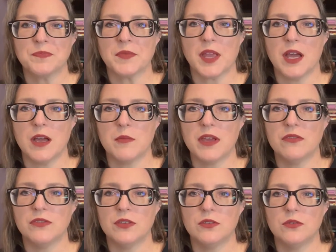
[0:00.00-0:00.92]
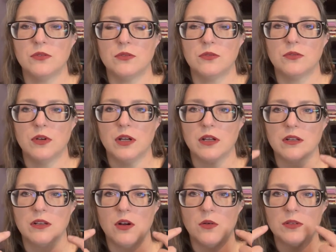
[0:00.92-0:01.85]
If you
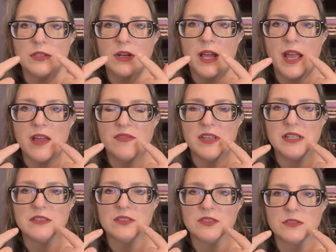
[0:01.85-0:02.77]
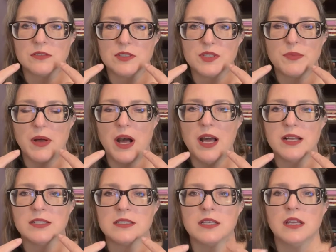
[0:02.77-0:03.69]
go a little heavy in certain
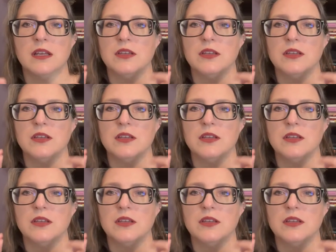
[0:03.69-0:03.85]
spots,